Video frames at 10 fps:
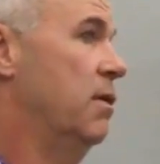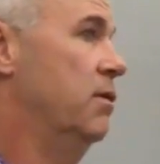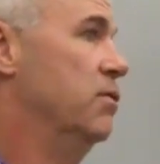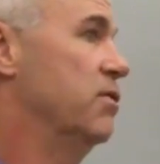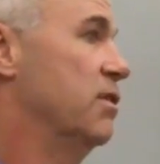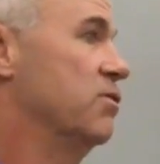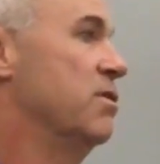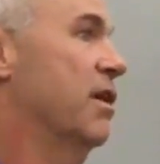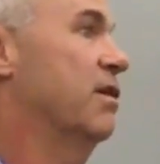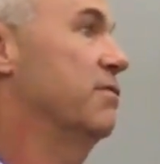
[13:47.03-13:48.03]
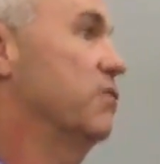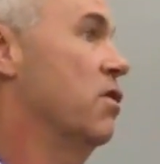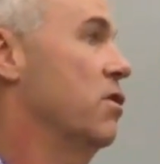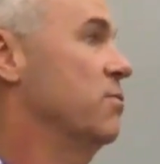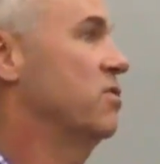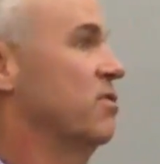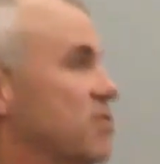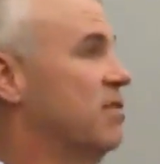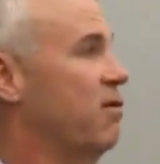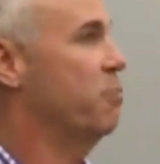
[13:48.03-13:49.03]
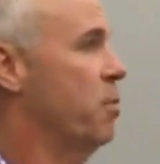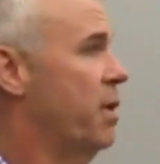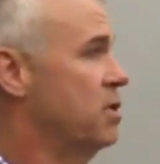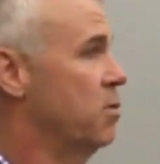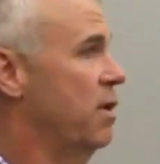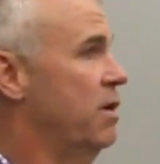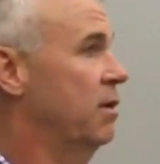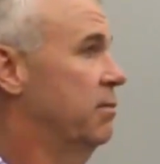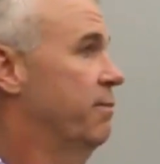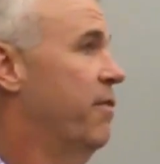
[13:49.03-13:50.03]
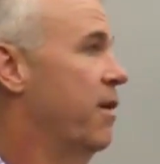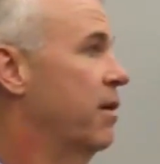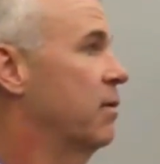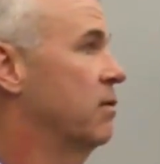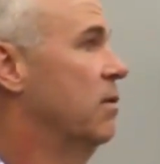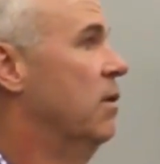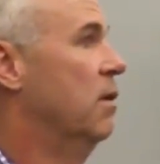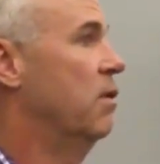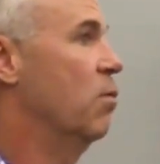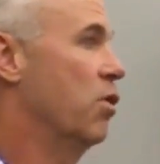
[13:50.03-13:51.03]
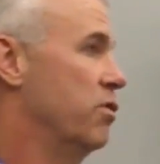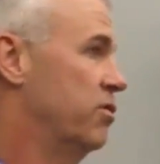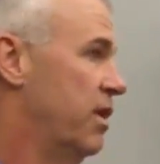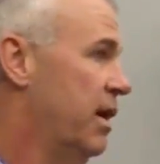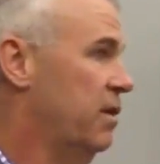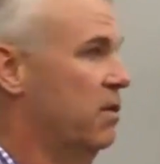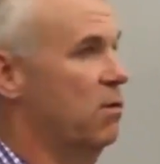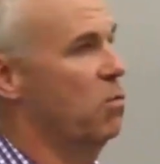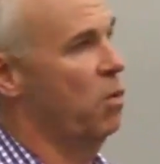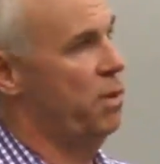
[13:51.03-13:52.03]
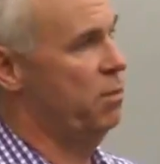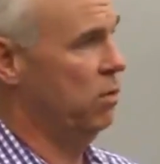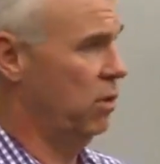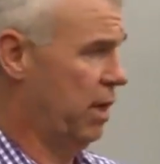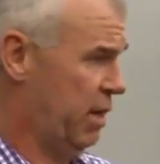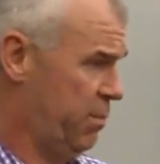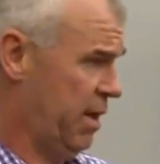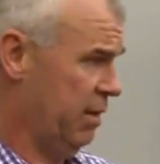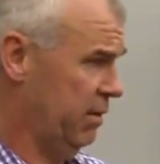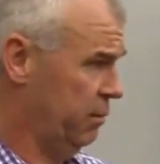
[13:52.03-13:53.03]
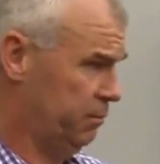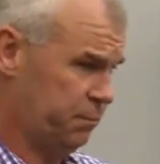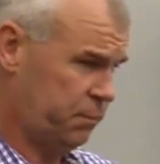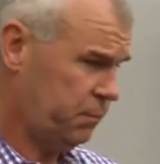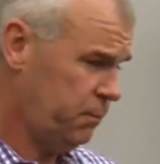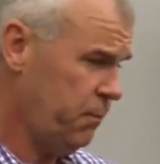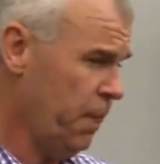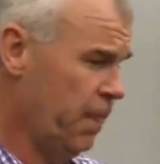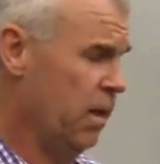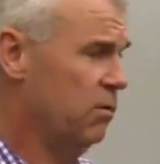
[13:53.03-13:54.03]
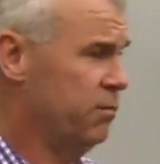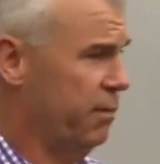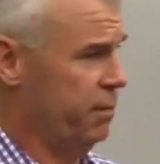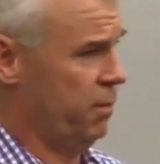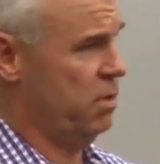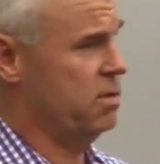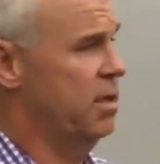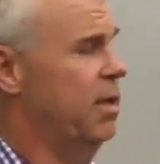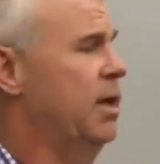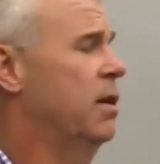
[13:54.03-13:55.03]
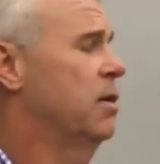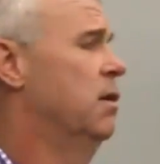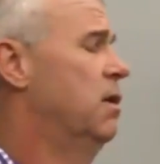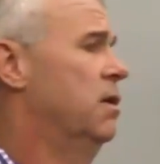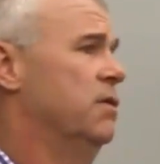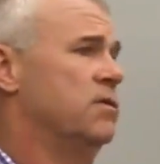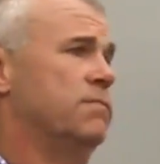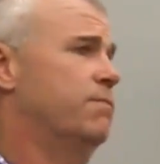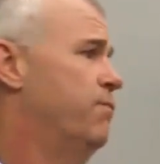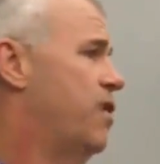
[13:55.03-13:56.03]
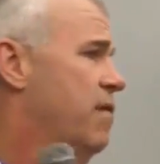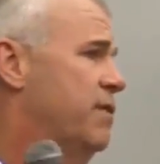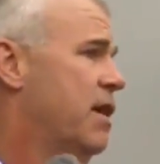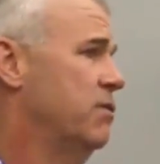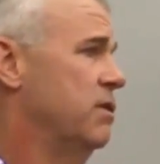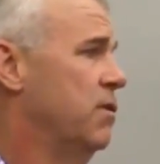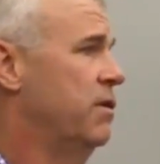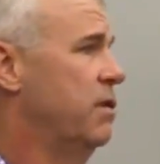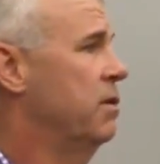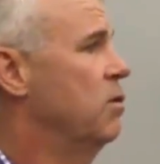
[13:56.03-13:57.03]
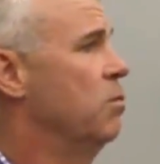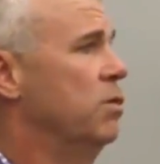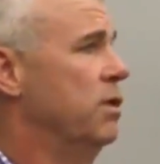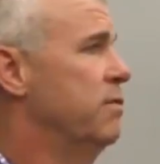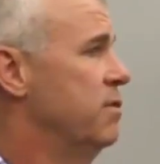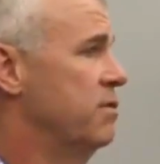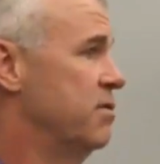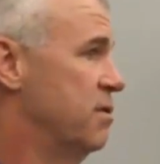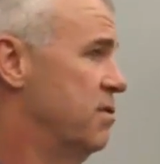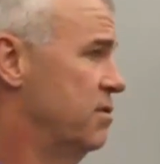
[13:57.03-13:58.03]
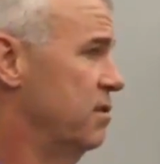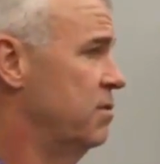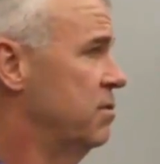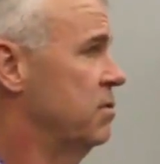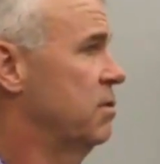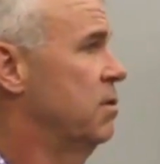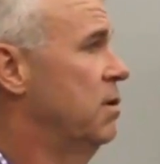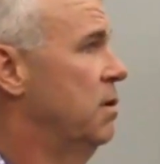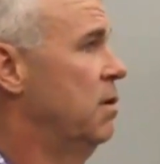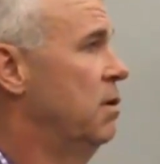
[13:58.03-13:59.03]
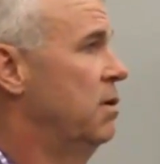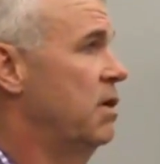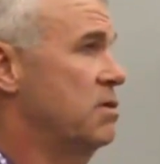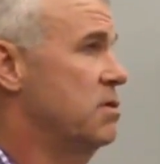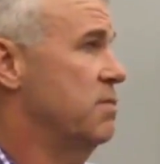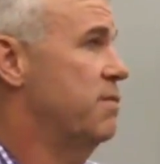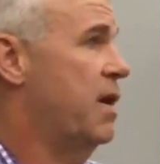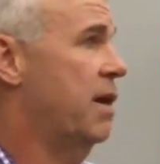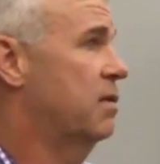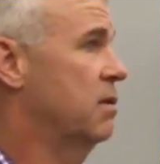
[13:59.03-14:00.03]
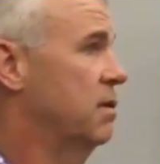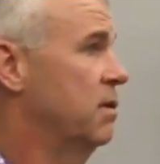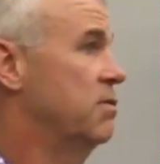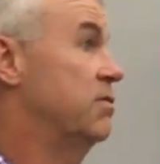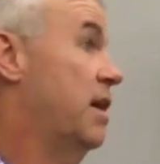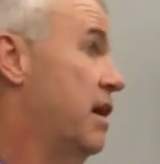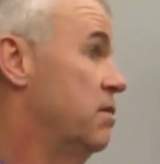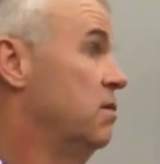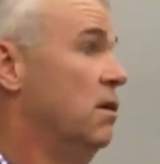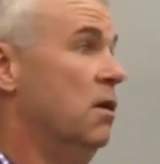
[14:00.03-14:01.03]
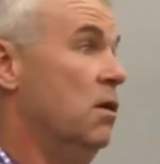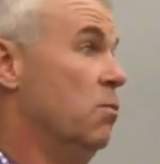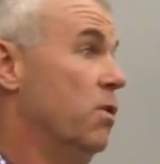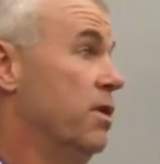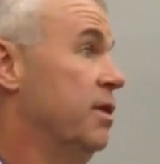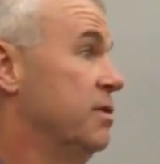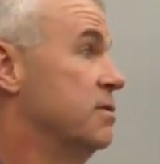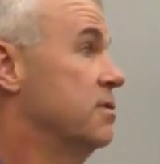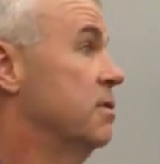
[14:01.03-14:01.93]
using those negative terms is a self-perpetuating thing. The more you say it, the more people look at it badly. You know, for every person in here, there's five thousand out there that don't believe this is a disease. That's just a fact. Sad, but it is.